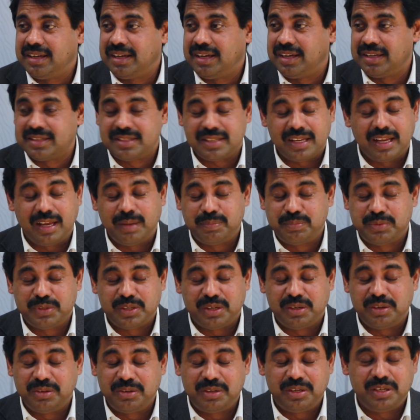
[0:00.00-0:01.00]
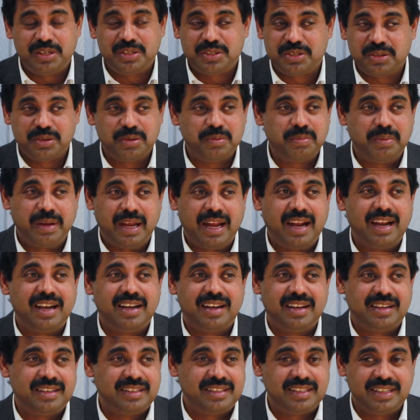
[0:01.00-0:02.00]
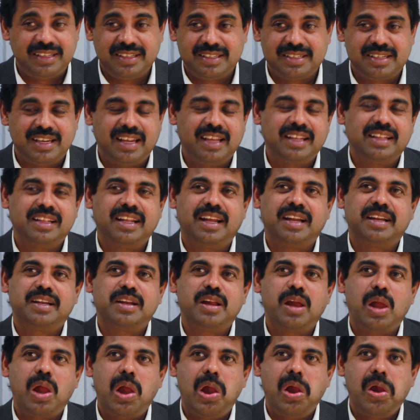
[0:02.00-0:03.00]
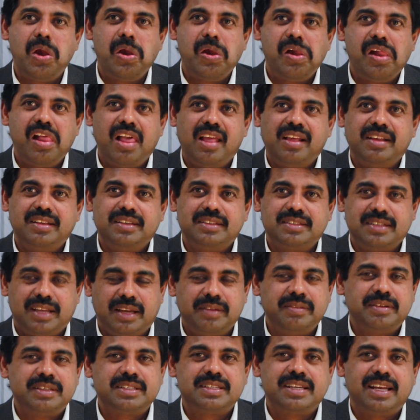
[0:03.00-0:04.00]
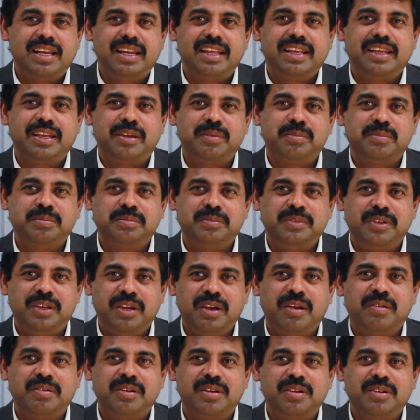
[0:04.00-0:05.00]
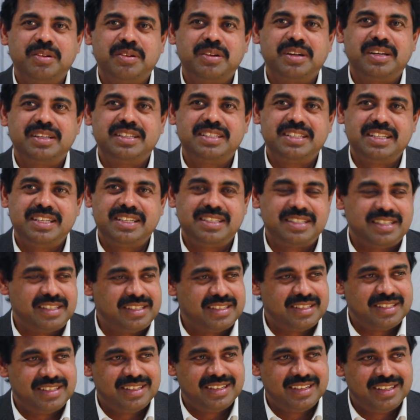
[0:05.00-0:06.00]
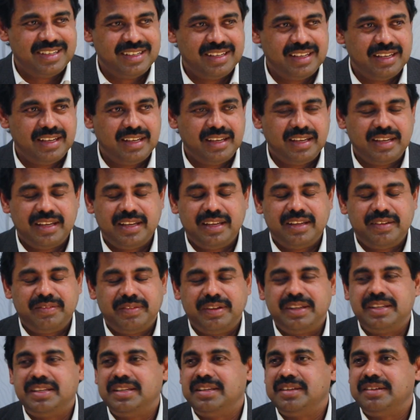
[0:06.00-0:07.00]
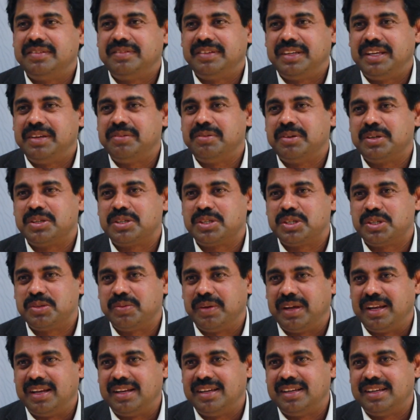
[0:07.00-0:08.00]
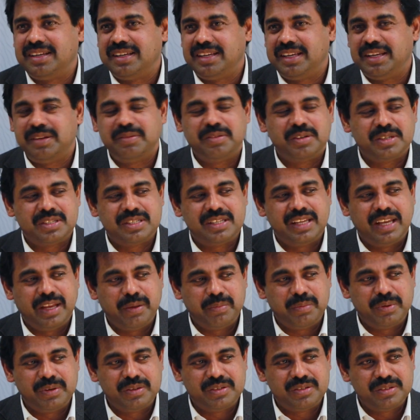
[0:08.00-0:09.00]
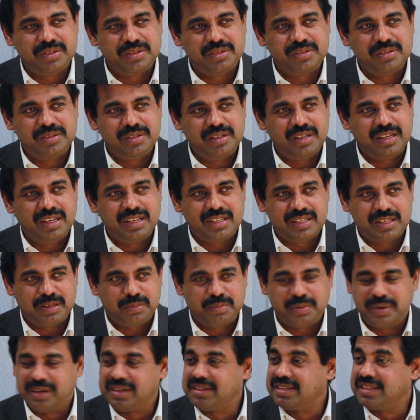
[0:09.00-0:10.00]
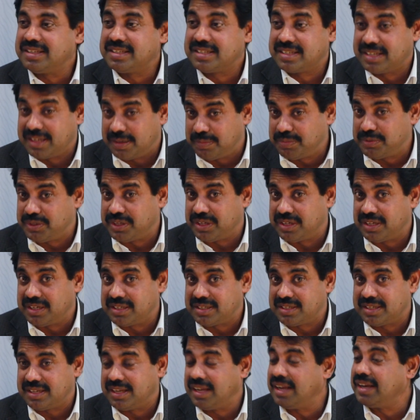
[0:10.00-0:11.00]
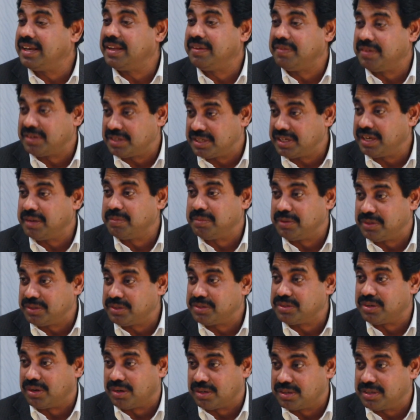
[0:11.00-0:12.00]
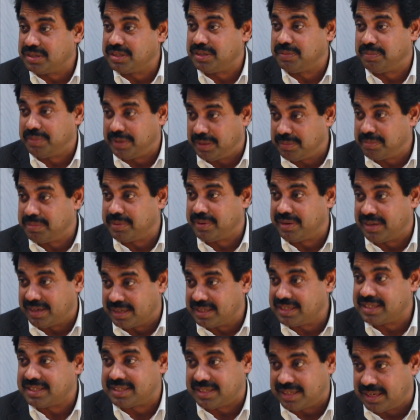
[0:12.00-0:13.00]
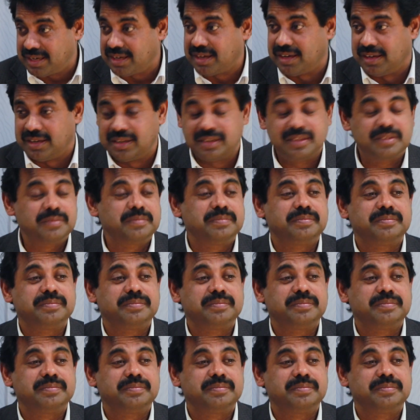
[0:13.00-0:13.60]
It's absolutely so bad and things like that. So I was telling him, you have to look at Jesus. When he was 12, he was able to interpret the scriptures and he was able to talk to the people at the synagogue.